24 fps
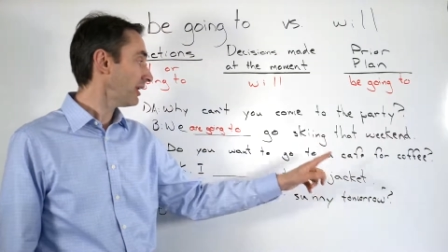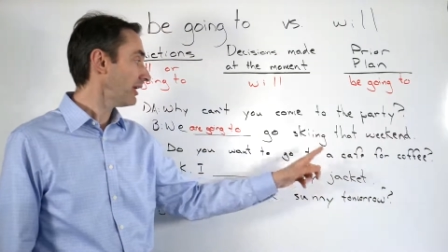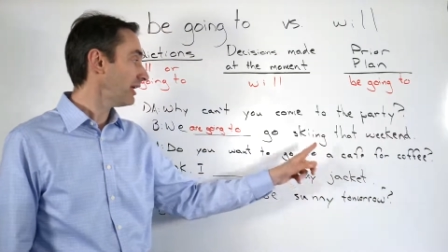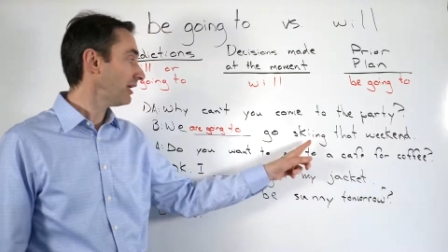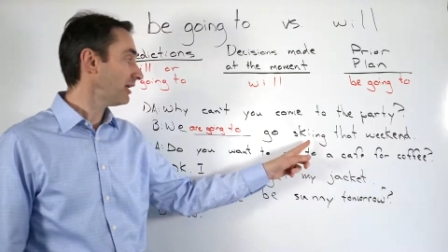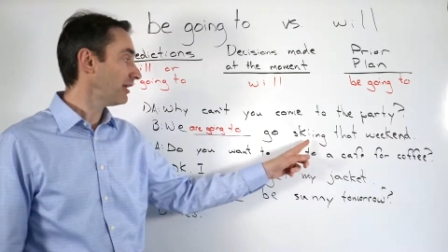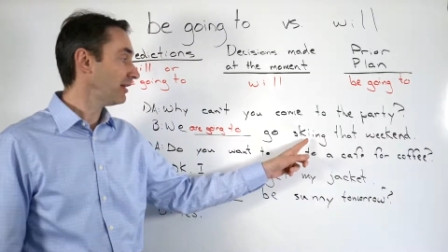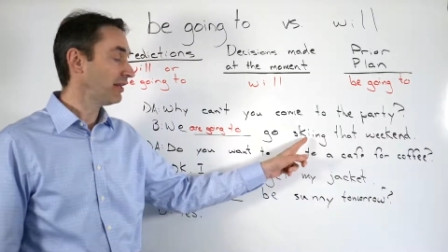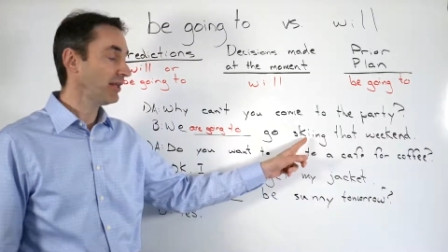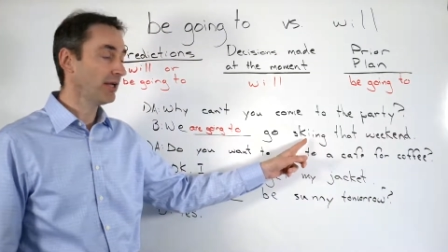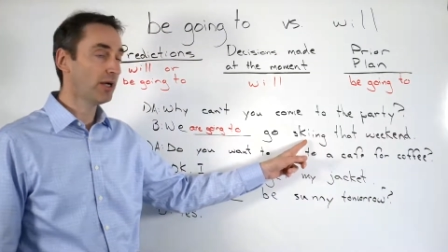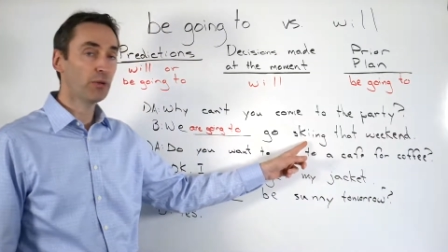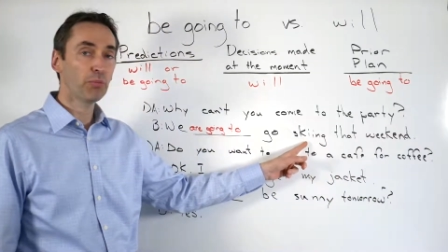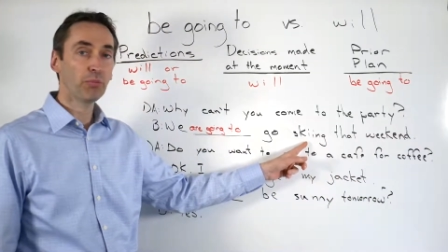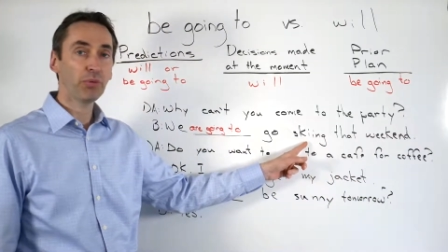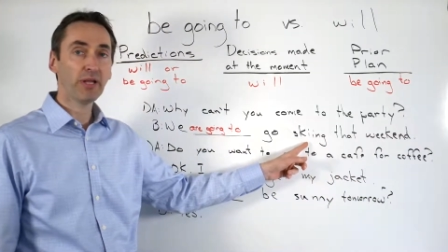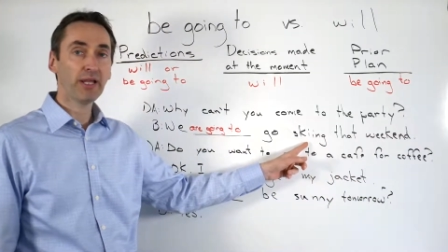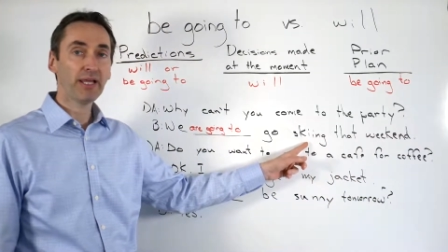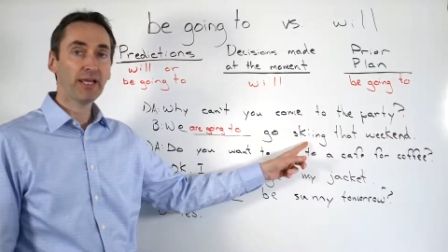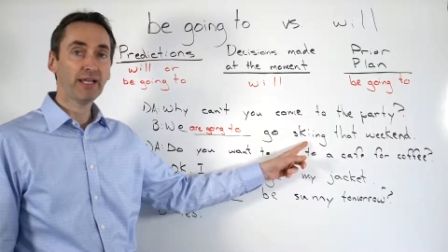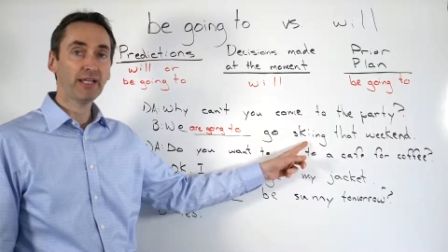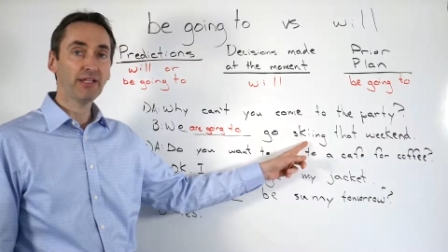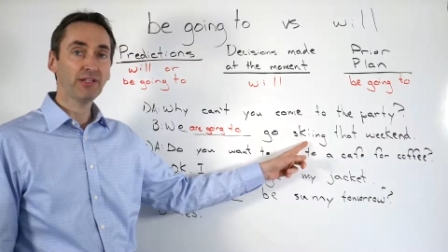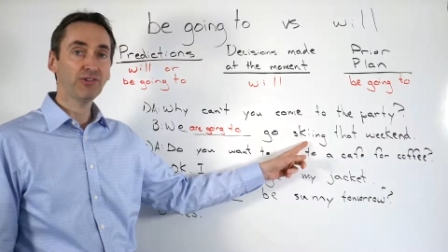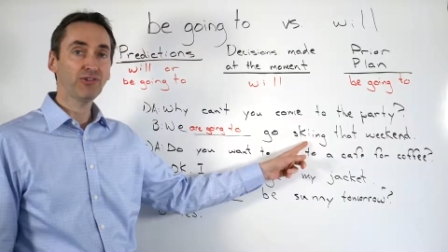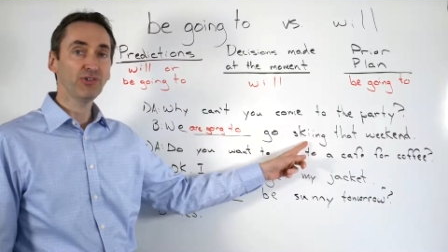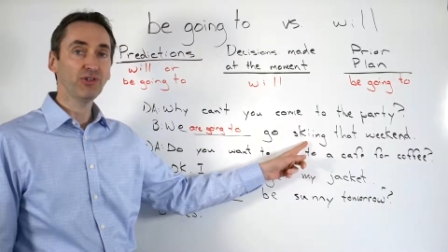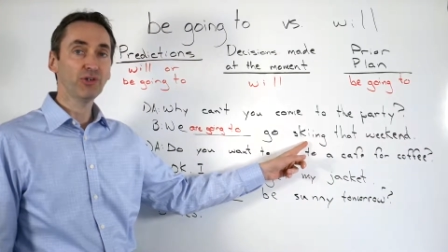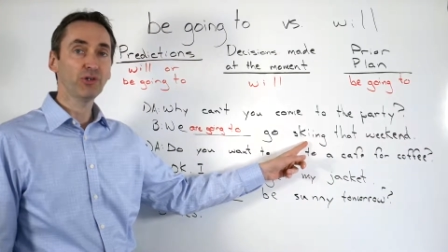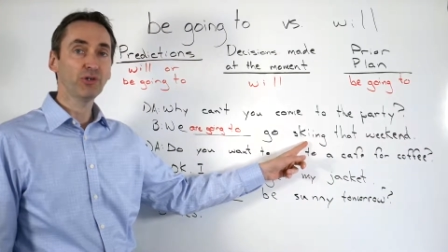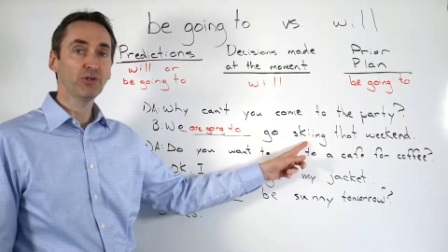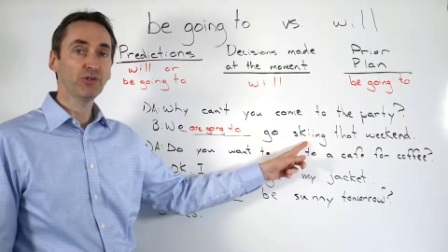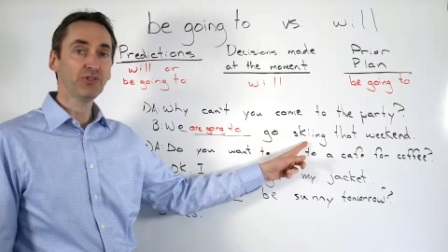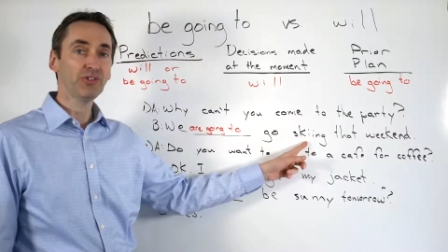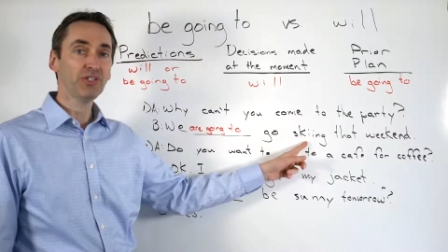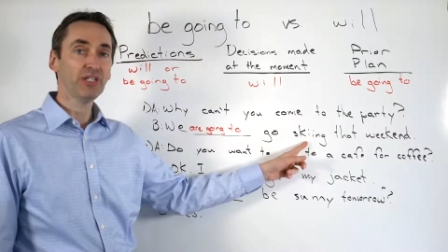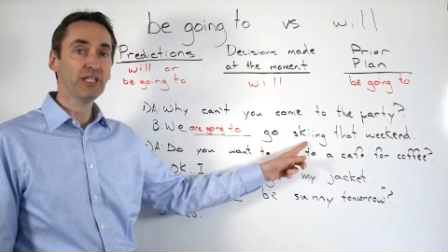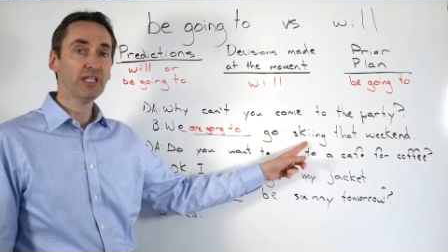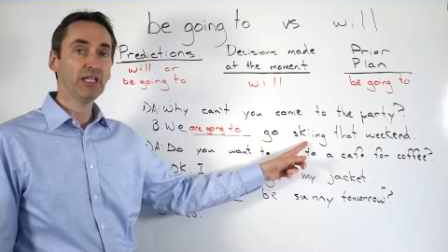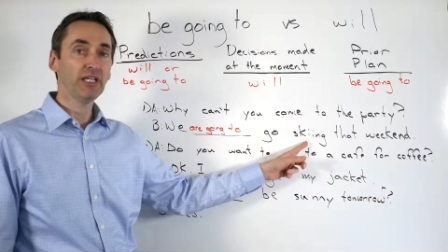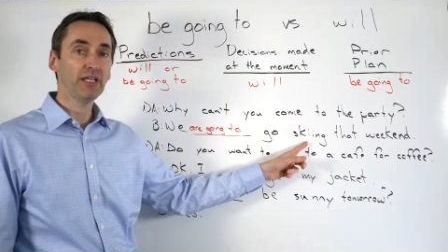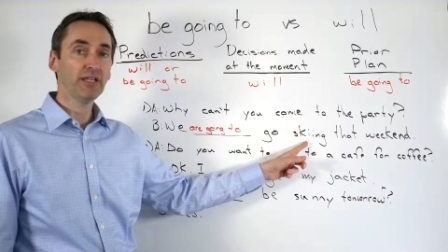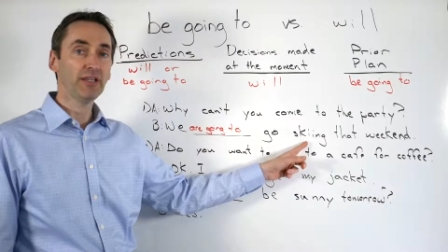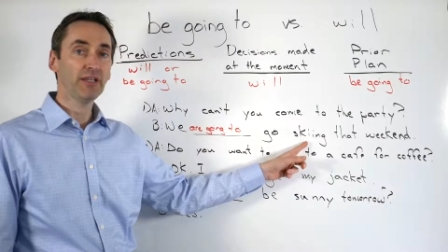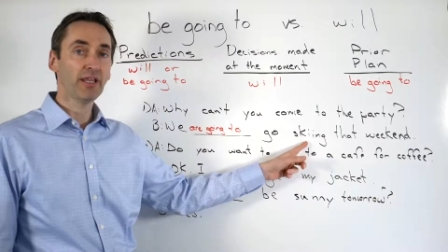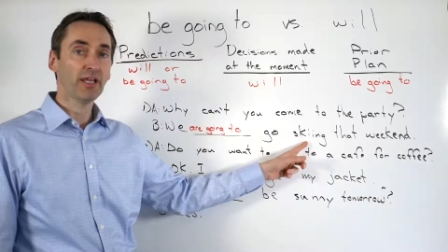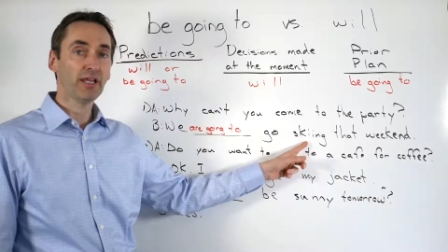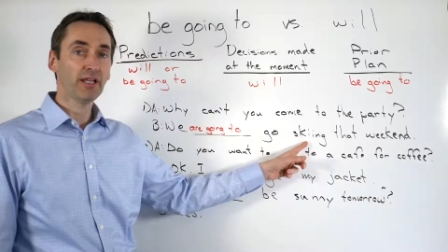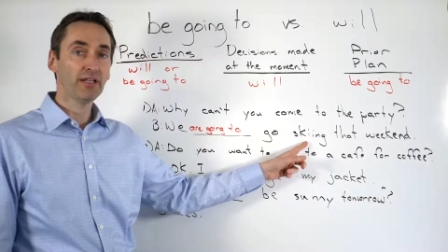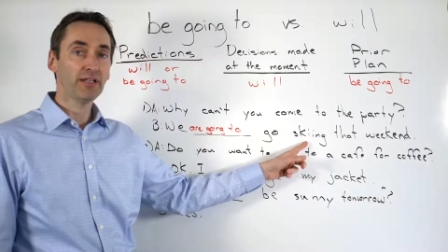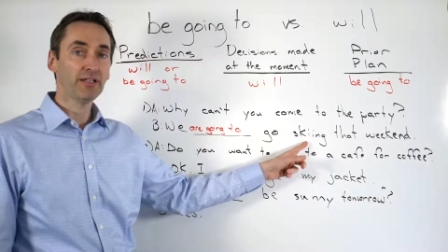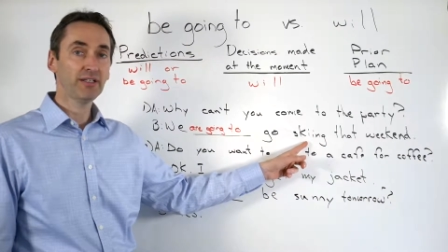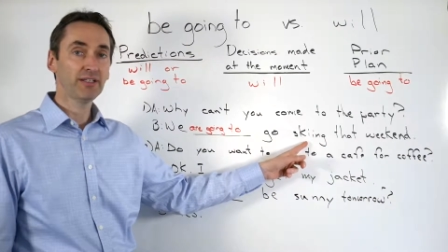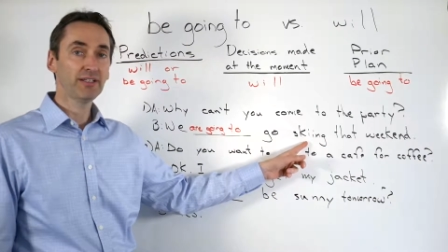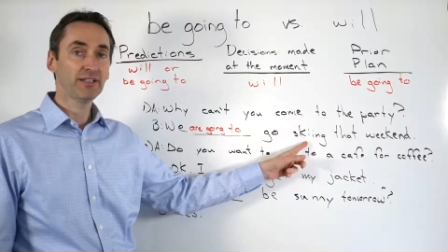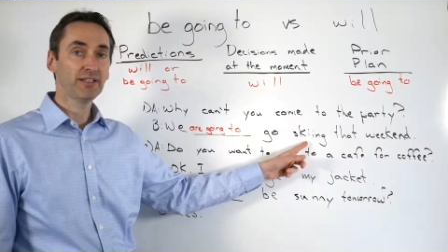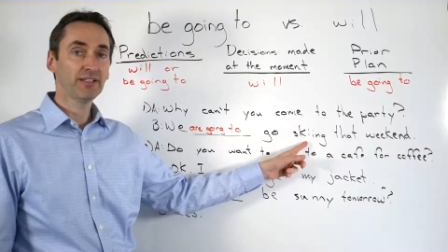and they are planning to go skiing then.